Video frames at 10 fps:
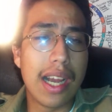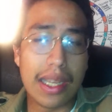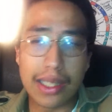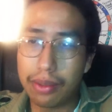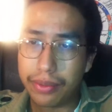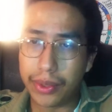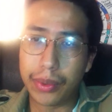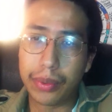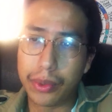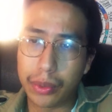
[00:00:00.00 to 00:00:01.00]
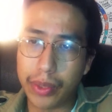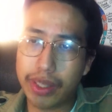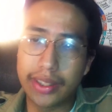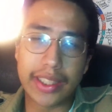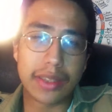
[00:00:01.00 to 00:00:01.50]
I love you. You
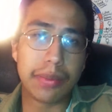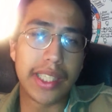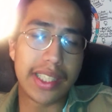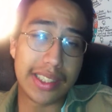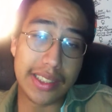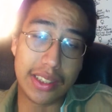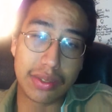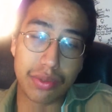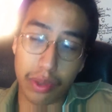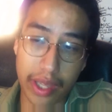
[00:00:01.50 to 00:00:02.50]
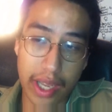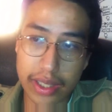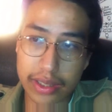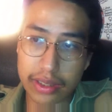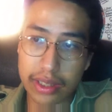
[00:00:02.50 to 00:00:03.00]
recognize me at least for
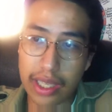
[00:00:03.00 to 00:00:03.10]
that.